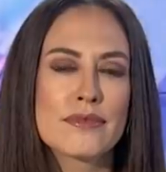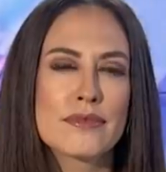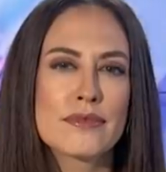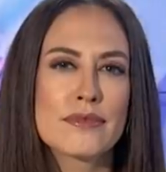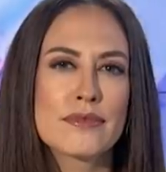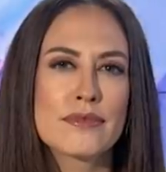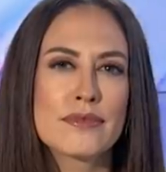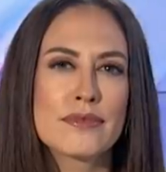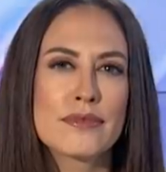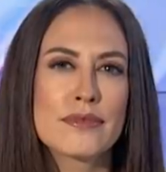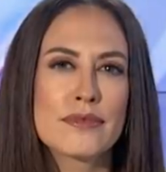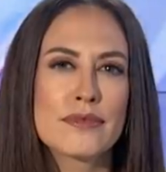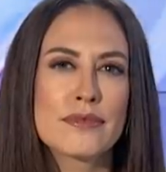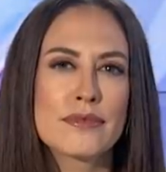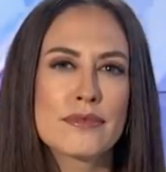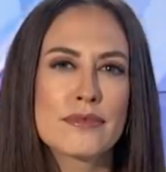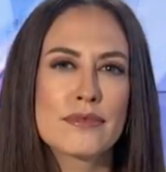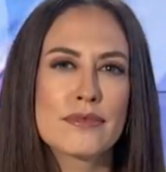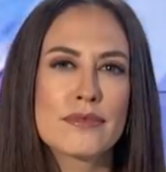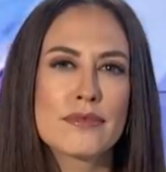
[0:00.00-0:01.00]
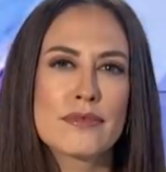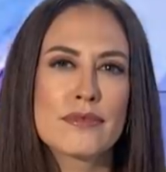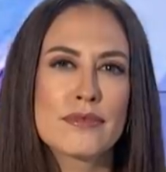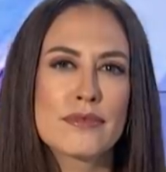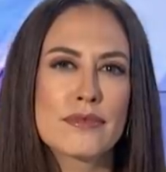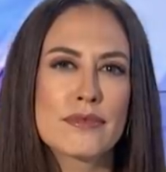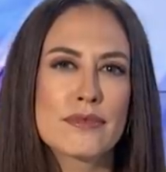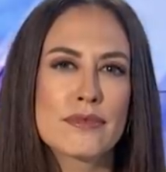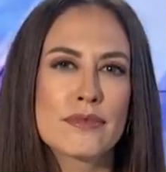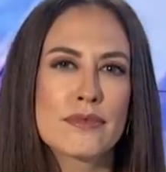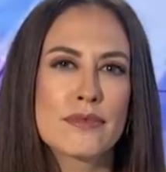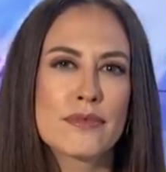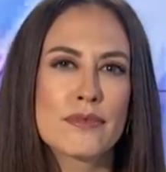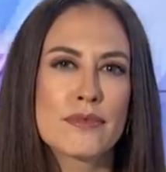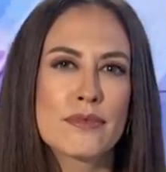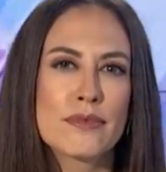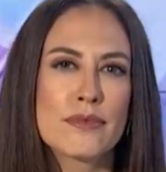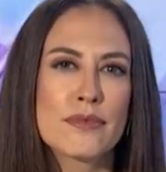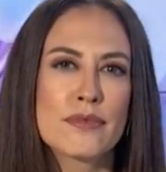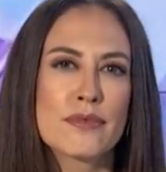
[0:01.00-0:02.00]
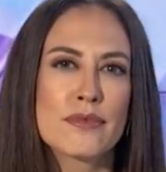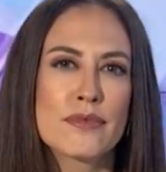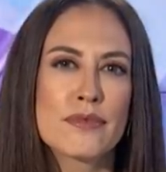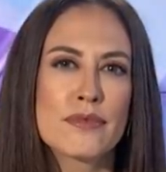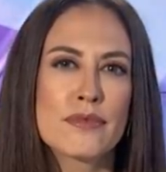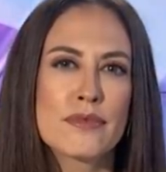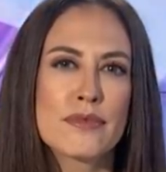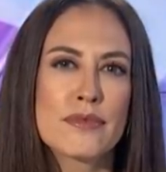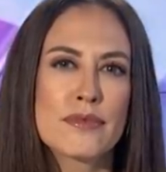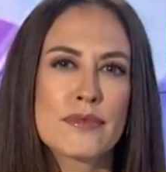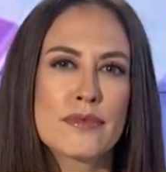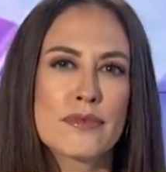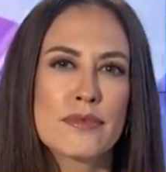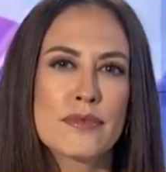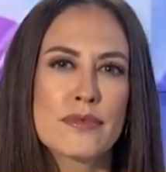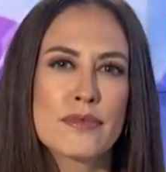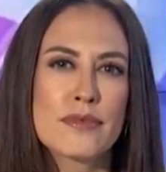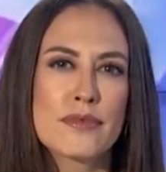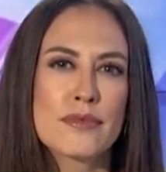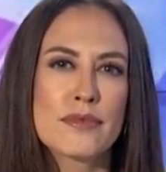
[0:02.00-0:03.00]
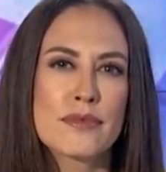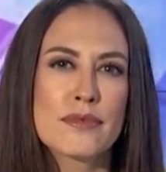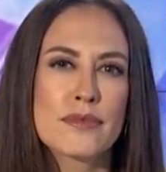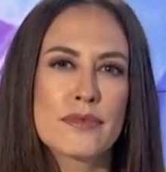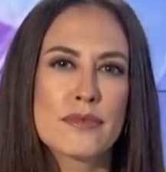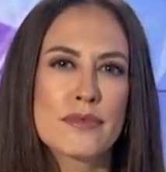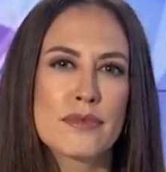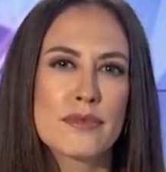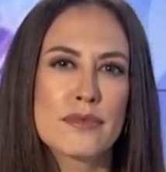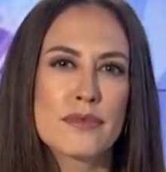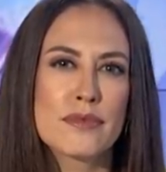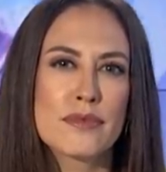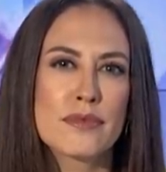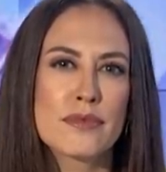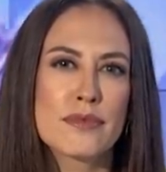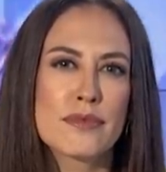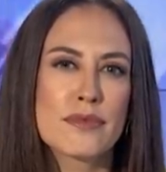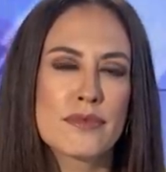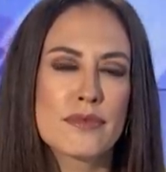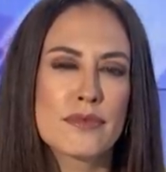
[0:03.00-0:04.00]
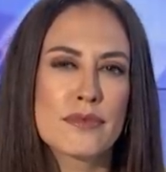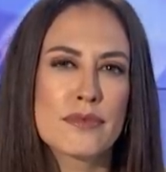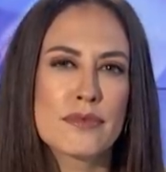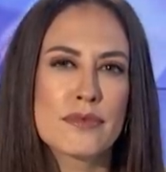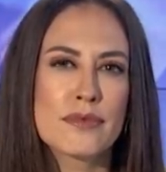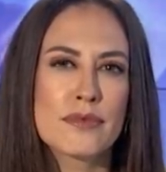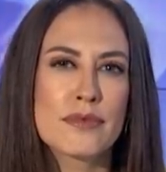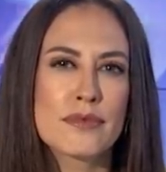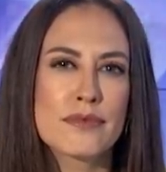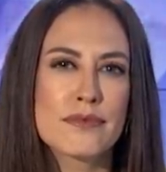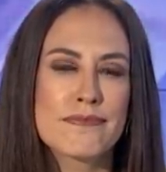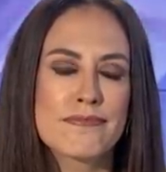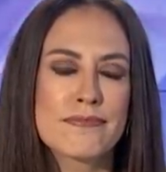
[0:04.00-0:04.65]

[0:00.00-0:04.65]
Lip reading: This person isn't speaking.